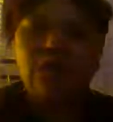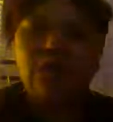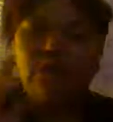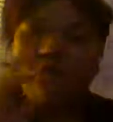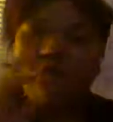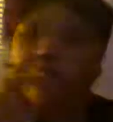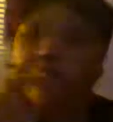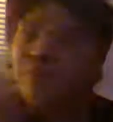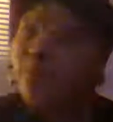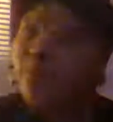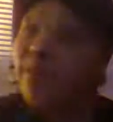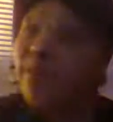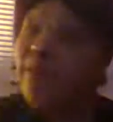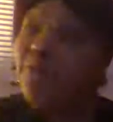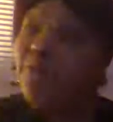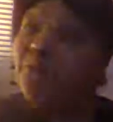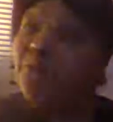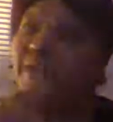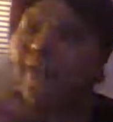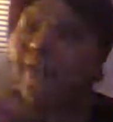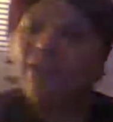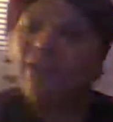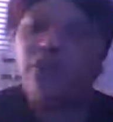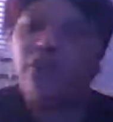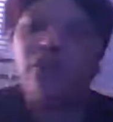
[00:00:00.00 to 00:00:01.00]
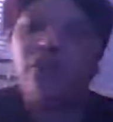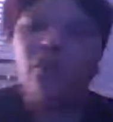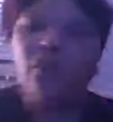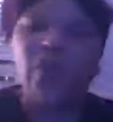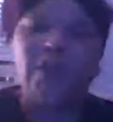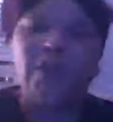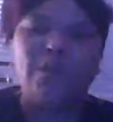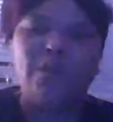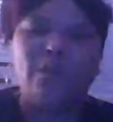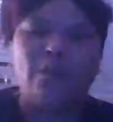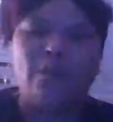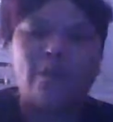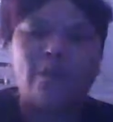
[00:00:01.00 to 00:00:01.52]
Matter of fact, 2 weeks
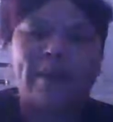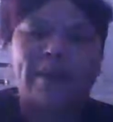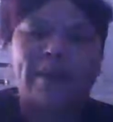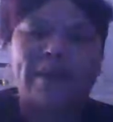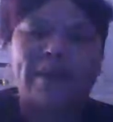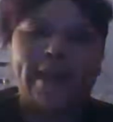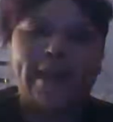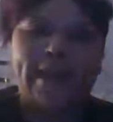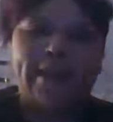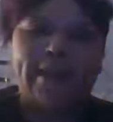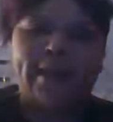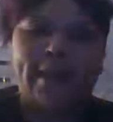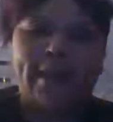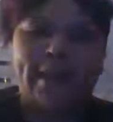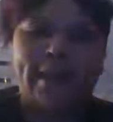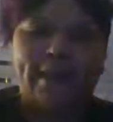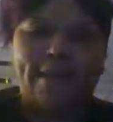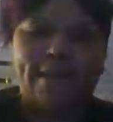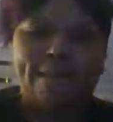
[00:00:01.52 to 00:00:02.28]
before my dad died,